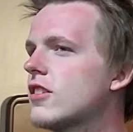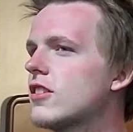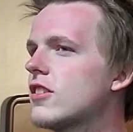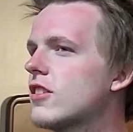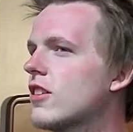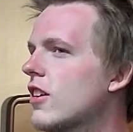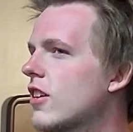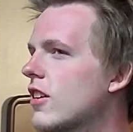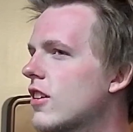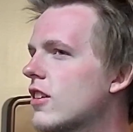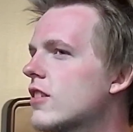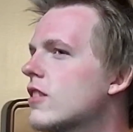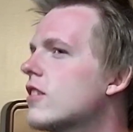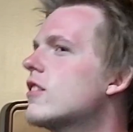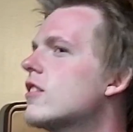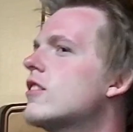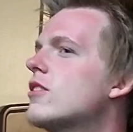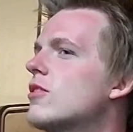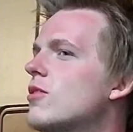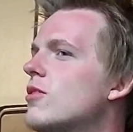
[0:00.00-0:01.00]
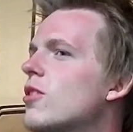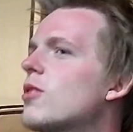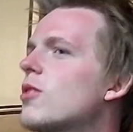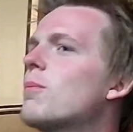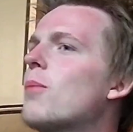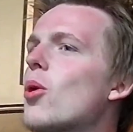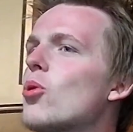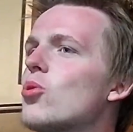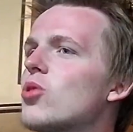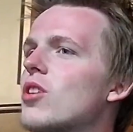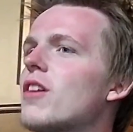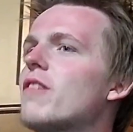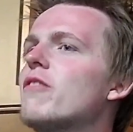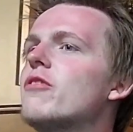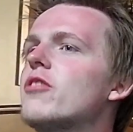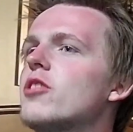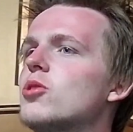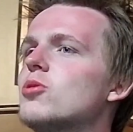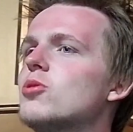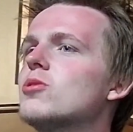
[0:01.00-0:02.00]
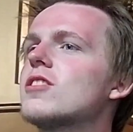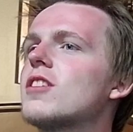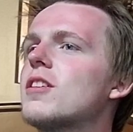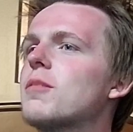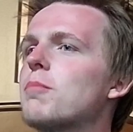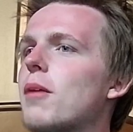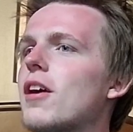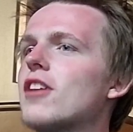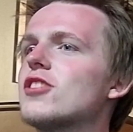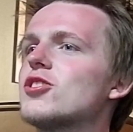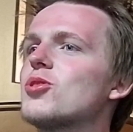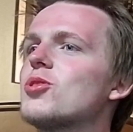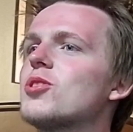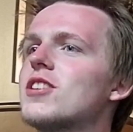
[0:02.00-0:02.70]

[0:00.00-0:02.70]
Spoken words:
Like, you look both confused and puzzled.